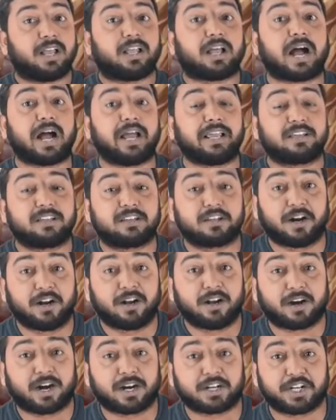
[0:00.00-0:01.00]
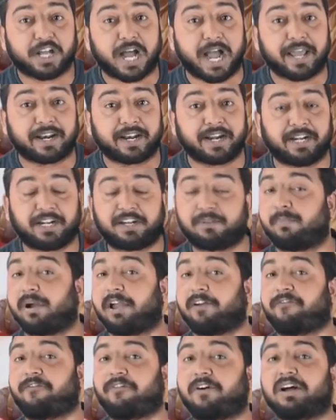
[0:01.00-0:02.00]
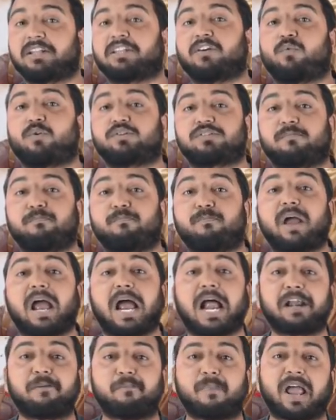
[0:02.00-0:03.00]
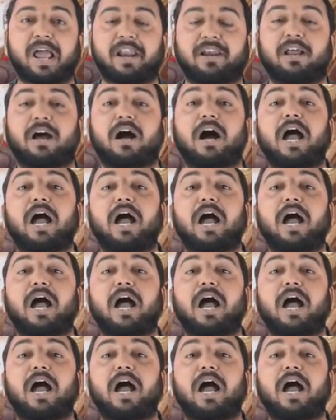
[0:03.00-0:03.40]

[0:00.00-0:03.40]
I killed a tyrant, my father was a bad man,